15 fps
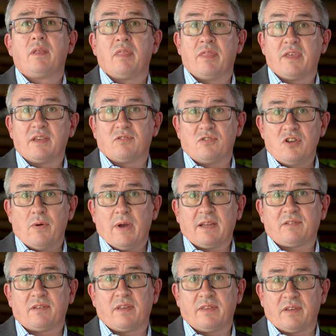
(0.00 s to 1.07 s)
this new
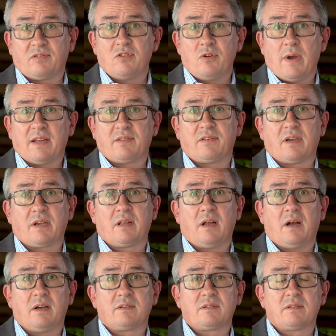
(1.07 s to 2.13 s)
asset
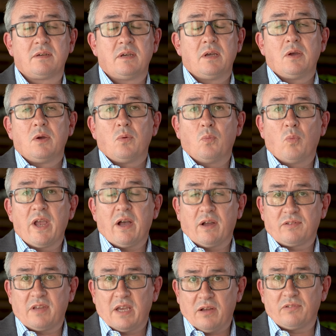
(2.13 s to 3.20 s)
class. We
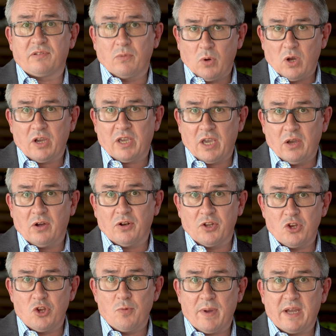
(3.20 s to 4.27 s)
ourselves are working on a
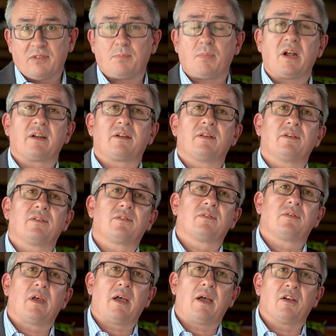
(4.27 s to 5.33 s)
new best practice
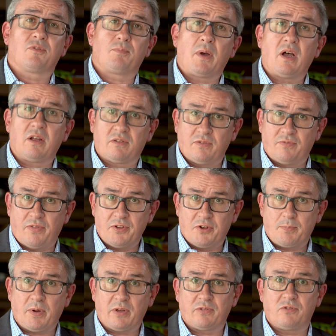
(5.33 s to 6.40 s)
as part of the
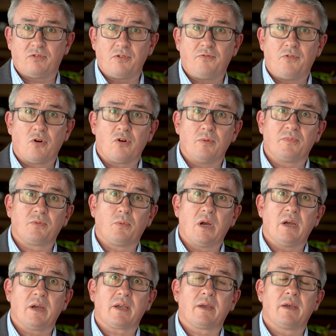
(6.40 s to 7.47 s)
Depository Forum's
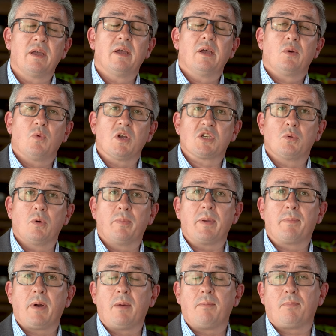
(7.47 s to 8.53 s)
work, which we'll be
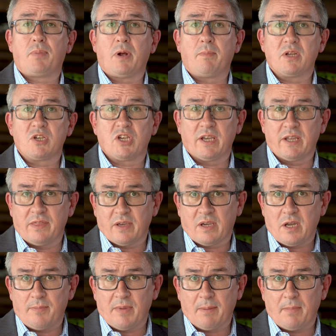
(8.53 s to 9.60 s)
publishing in the
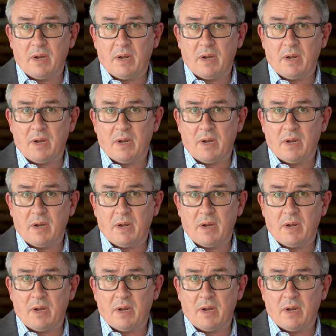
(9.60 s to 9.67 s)
coming